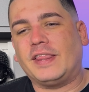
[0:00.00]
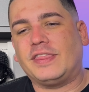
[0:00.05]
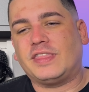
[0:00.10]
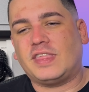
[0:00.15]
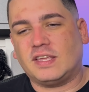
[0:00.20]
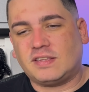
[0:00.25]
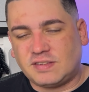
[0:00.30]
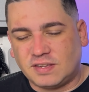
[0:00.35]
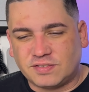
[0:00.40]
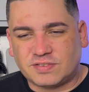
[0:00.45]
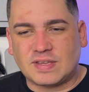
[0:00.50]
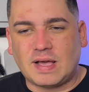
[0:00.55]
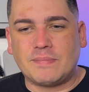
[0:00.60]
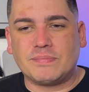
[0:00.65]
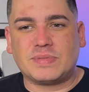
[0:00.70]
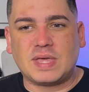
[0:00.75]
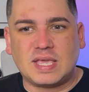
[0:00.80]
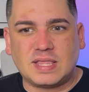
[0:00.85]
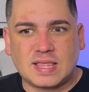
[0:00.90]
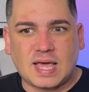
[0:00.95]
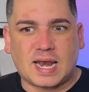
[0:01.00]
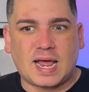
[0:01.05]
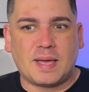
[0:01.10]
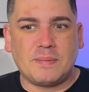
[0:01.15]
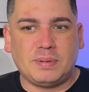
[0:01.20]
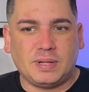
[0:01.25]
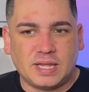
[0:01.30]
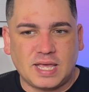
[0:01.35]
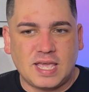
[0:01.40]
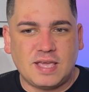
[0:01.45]
this is something that I
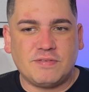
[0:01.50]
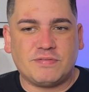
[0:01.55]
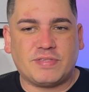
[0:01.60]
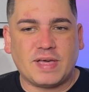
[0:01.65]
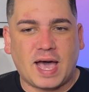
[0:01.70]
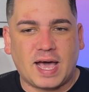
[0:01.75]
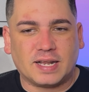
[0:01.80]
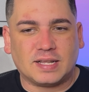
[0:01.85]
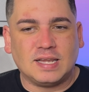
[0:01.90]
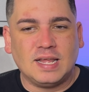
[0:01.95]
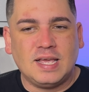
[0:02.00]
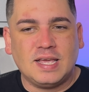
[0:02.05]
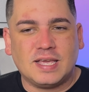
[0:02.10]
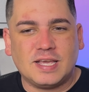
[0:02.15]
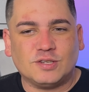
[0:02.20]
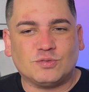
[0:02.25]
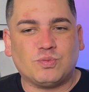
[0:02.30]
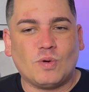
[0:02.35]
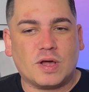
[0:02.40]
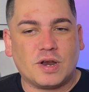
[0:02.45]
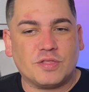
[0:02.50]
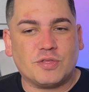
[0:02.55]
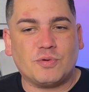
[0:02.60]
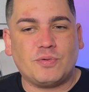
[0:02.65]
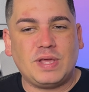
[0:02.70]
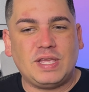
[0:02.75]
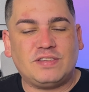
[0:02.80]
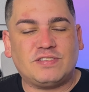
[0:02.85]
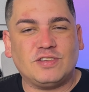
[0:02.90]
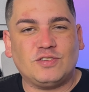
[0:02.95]
believe that is one of the
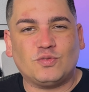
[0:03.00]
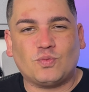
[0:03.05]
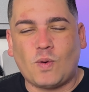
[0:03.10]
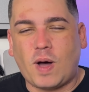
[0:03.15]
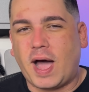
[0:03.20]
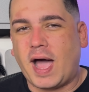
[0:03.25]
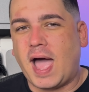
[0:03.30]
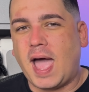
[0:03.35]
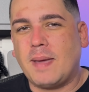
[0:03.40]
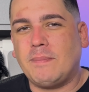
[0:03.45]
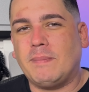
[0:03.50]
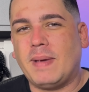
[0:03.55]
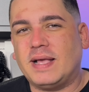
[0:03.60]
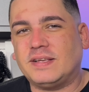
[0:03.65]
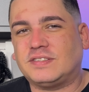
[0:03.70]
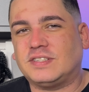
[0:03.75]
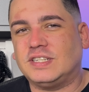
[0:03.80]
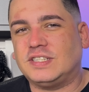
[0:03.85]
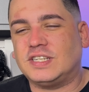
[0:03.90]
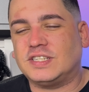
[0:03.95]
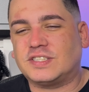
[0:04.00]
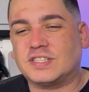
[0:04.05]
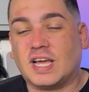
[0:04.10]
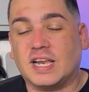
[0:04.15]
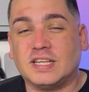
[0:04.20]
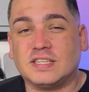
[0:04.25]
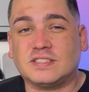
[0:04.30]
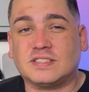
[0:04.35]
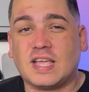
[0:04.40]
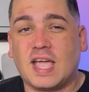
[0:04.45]
reasons why iMessage is going
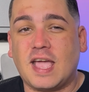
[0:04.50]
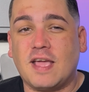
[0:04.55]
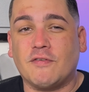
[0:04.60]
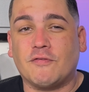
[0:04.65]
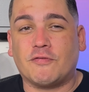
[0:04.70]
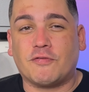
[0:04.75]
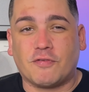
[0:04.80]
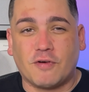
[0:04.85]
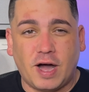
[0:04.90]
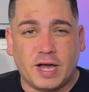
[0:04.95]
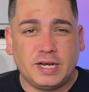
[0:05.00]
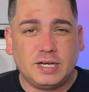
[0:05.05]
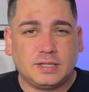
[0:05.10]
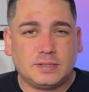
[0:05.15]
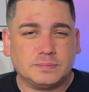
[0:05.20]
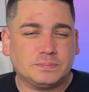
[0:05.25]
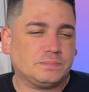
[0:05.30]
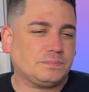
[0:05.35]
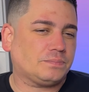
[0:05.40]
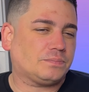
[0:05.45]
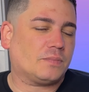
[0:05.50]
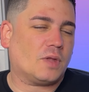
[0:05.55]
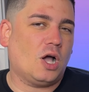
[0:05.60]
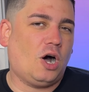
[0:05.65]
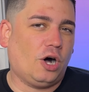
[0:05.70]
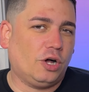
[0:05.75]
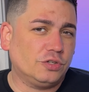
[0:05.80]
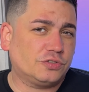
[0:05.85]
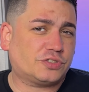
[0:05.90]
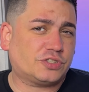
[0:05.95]
to stay in front.
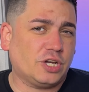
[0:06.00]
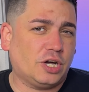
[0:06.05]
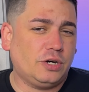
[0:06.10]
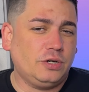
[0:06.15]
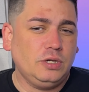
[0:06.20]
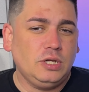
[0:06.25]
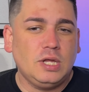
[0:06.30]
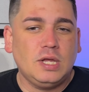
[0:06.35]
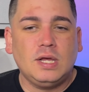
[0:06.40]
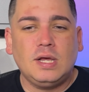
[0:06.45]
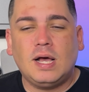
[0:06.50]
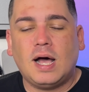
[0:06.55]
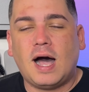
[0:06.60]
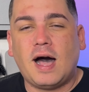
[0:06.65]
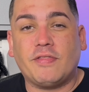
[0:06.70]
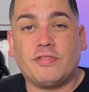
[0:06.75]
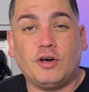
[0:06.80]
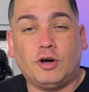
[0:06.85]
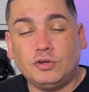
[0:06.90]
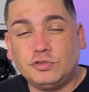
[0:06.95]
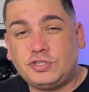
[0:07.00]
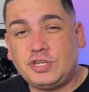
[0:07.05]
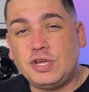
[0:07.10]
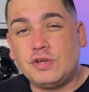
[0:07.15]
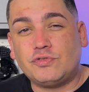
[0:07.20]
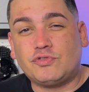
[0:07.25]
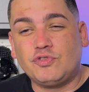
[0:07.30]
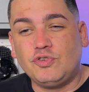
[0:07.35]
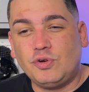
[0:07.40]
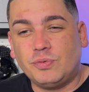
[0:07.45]
Also, those
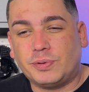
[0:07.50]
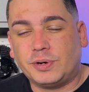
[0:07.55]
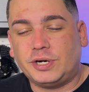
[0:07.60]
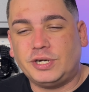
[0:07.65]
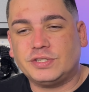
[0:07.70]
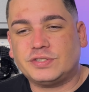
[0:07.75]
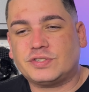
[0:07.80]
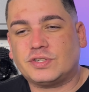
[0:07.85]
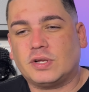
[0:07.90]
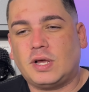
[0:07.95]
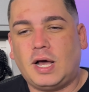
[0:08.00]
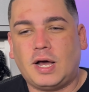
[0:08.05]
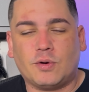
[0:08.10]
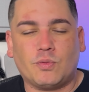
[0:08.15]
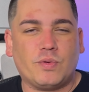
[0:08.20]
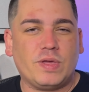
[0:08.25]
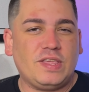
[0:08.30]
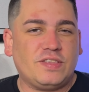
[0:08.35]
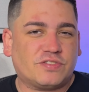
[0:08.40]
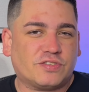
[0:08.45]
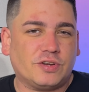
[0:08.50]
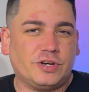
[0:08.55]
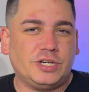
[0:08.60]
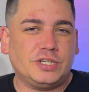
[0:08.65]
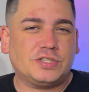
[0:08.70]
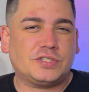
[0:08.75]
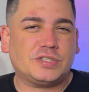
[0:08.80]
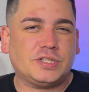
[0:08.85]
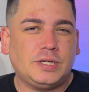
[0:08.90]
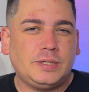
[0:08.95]
YouTubers
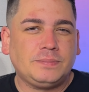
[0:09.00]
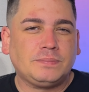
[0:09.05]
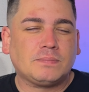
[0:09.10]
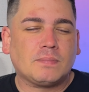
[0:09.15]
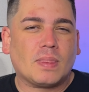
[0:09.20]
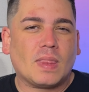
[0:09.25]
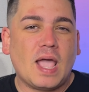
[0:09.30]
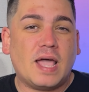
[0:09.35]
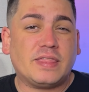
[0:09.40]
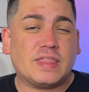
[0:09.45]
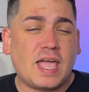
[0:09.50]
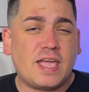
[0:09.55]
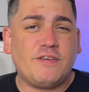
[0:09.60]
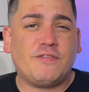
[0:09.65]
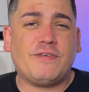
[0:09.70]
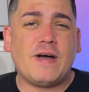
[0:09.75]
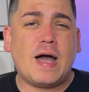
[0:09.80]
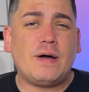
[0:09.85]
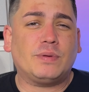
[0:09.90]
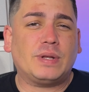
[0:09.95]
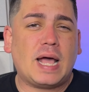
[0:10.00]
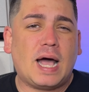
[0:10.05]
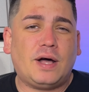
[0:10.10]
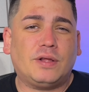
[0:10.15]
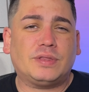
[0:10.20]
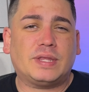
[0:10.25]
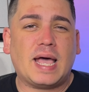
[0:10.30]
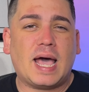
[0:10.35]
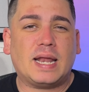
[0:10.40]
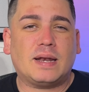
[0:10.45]
researched, and they found
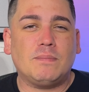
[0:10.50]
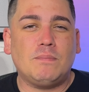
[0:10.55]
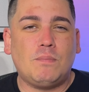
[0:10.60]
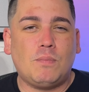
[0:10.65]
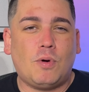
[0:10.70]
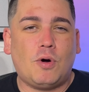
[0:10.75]
out that